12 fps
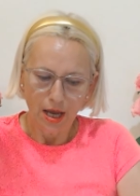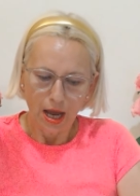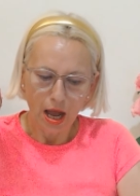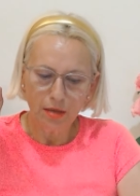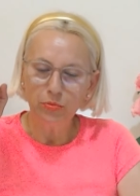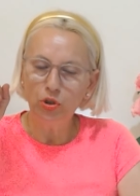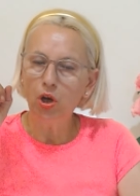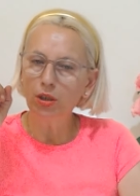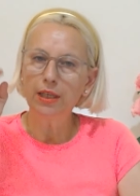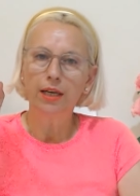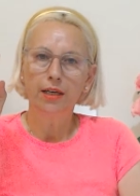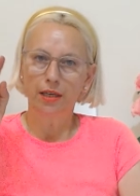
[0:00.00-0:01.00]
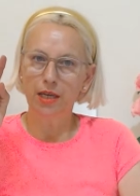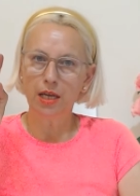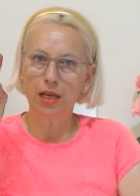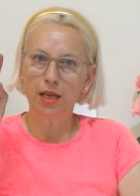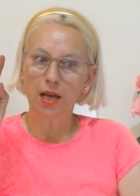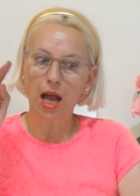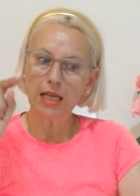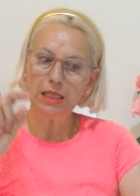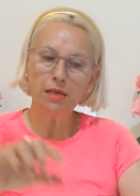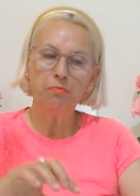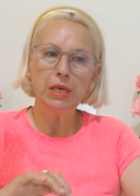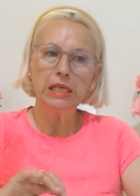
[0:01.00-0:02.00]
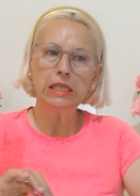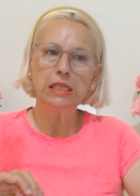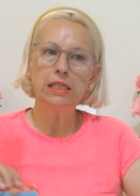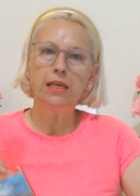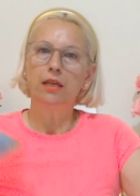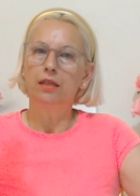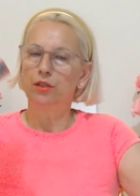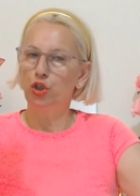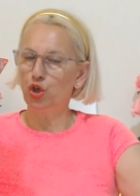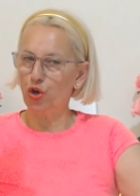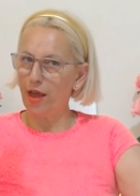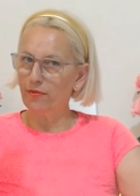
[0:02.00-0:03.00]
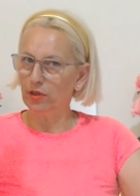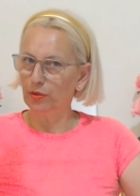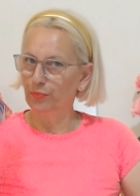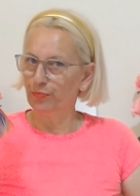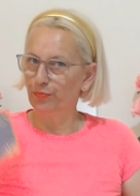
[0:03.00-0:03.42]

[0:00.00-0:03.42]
I'm not kidding. I see business Travel.